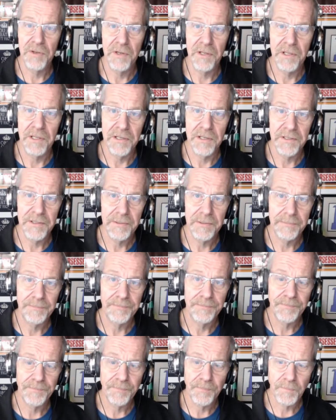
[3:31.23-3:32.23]
you this.
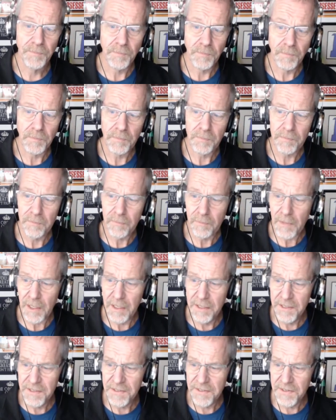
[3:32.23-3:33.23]

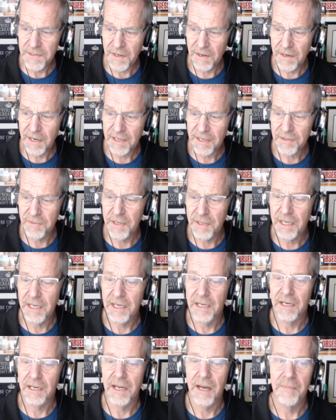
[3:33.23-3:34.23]
This is our next
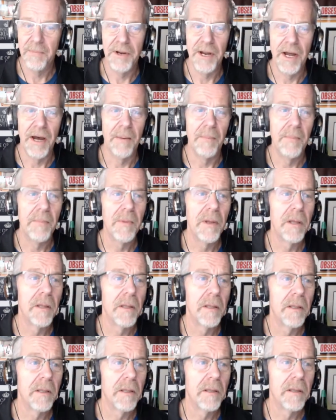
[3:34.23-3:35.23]
weekend coming up,
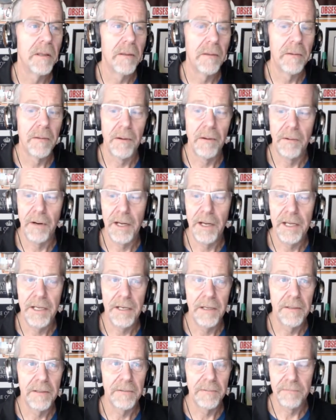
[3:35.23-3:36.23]

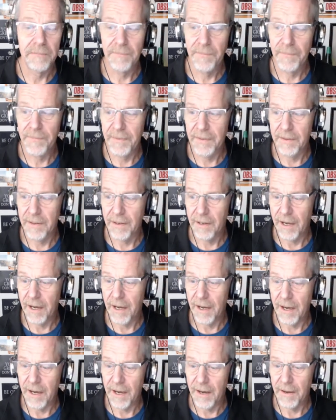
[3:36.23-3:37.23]
right?
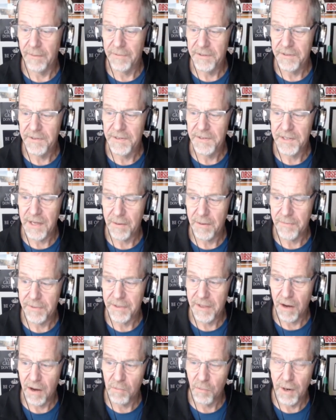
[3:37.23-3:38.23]
This is how,
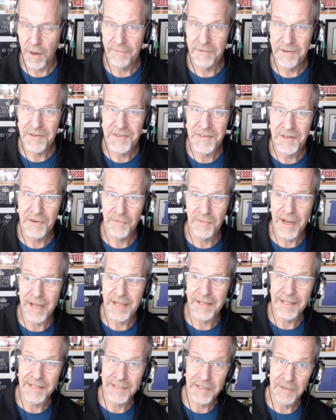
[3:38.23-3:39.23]
wherever you see
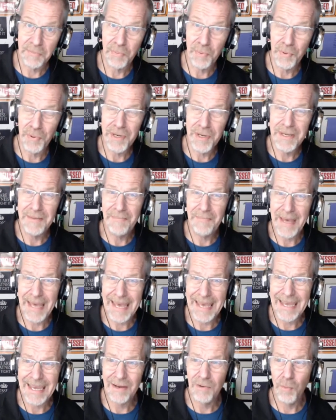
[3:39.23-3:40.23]
red, that's a
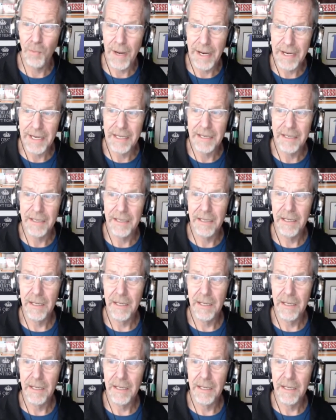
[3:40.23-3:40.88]
prepaid fairy